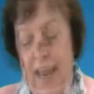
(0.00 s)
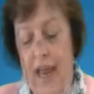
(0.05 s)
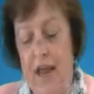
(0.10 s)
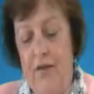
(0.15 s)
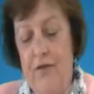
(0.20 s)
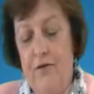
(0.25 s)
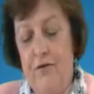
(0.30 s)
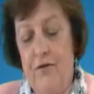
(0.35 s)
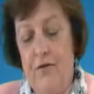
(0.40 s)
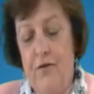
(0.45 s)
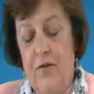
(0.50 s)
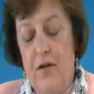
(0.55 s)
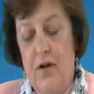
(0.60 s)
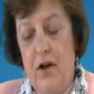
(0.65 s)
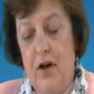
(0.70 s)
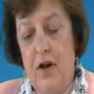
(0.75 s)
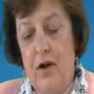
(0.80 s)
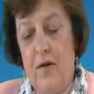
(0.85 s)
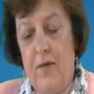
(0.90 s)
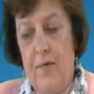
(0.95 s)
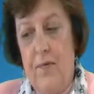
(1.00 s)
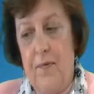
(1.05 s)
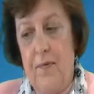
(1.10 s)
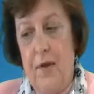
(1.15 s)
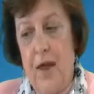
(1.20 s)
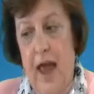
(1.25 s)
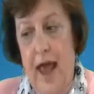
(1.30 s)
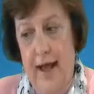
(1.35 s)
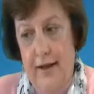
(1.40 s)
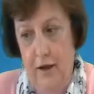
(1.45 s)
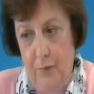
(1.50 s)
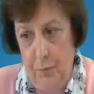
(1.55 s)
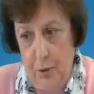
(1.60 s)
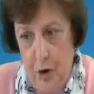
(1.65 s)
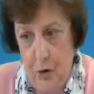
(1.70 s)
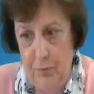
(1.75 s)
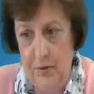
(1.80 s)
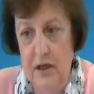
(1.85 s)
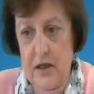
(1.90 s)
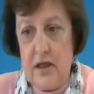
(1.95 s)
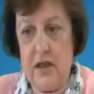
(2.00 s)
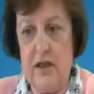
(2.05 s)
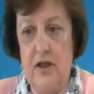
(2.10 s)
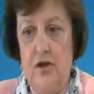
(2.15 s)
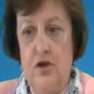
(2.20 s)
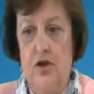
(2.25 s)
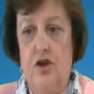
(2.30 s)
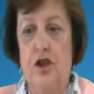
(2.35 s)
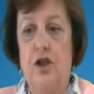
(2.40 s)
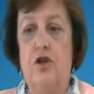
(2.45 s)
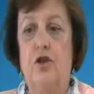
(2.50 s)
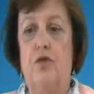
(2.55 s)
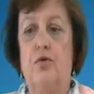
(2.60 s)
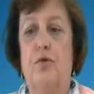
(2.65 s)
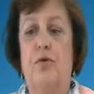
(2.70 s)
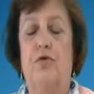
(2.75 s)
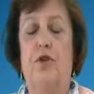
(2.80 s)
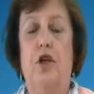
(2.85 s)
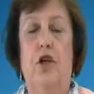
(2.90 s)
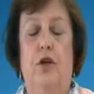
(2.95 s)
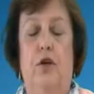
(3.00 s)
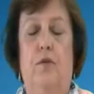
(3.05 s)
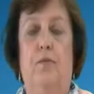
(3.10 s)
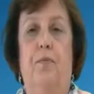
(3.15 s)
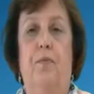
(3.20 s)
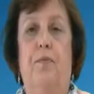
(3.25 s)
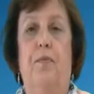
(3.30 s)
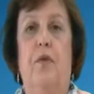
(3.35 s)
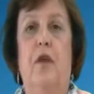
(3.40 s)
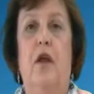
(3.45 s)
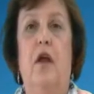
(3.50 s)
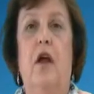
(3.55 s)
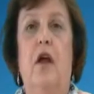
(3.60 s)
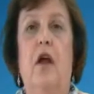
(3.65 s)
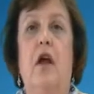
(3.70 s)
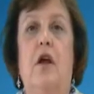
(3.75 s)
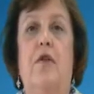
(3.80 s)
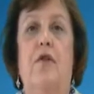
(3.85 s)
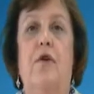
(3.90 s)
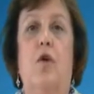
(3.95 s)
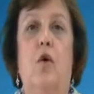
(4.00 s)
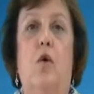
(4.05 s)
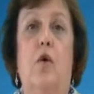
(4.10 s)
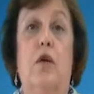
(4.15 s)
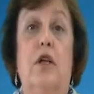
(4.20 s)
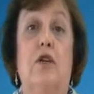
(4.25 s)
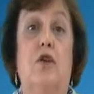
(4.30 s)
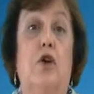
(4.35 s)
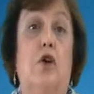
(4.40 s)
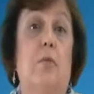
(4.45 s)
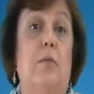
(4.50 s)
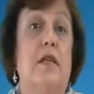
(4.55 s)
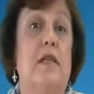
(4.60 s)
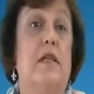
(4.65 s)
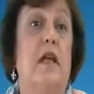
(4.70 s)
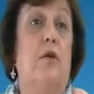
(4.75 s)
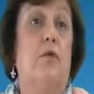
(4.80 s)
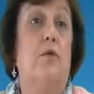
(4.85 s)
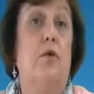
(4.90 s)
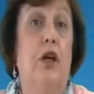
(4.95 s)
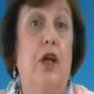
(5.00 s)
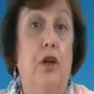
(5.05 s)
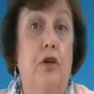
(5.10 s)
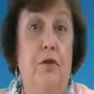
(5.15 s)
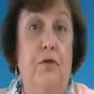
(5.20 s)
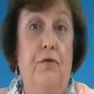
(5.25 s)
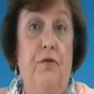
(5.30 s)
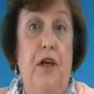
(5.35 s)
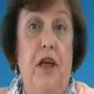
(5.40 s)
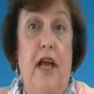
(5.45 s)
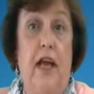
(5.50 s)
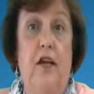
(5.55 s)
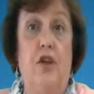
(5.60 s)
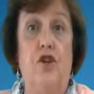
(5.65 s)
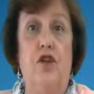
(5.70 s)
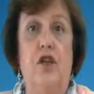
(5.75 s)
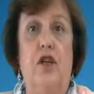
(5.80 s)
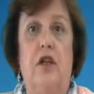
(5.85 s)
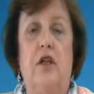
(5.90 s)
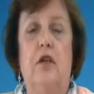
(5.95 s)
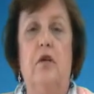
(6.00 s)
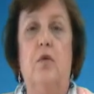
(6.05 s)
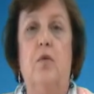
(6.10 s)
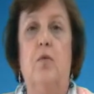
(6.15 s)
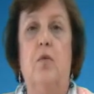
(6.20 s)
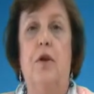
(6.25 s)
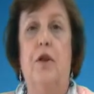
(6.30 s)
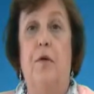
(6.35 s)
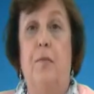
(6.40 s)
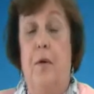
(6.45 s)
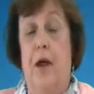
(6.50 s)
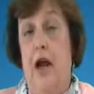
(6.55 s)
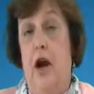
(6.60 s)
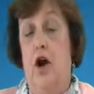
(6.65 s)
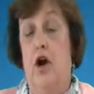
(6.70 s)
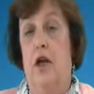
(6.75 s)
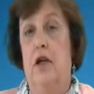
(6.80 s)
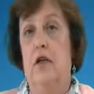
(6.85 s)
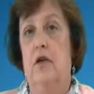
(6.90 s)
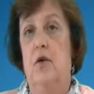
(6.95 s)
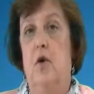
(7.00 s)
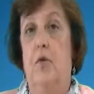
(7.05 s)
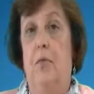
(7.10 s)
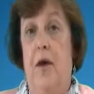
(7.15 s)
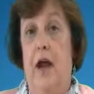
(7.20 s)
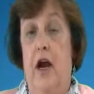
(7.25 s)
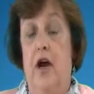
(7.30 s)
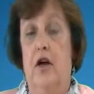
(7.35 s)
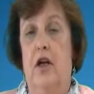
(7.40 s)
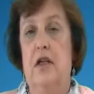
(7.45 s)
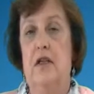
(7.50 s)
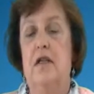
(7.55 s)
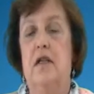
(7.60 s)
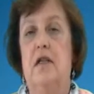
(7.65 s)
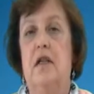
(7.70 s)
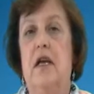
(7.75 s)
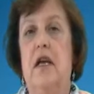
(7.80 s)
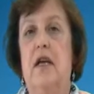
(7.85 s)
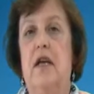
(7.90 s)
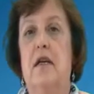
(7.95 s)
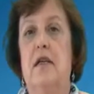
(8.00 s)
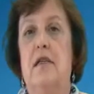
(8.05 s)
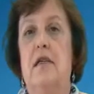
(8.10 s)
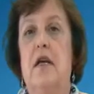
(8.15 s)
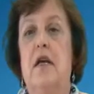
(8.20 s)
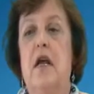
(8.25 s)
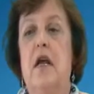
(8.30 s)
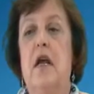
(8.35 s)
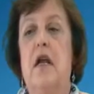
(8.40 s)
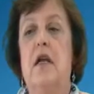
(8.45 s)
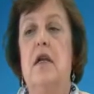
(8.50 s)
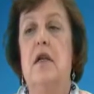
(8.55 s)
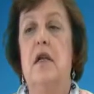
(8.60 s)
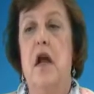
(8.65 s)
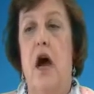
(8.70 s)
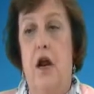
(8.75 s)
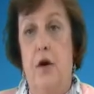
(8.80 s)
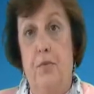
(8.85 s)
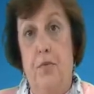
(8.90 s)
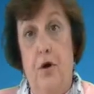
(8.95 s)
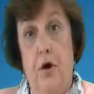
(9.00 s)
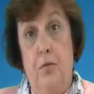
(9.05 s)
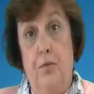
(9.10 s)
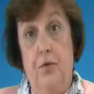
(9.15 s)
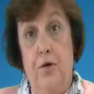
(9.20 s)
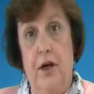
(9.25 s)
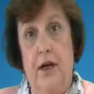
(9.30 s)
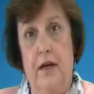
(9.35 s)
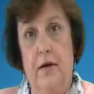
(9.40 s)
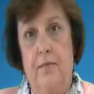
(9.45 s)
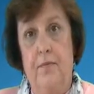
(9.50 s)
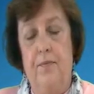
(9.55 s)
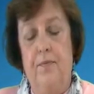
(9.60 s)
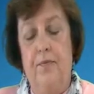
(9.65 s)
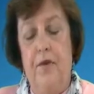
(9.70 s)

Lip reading: If at the permanency judicial review, the court determines that reunification with a parent or parents is not appropriate,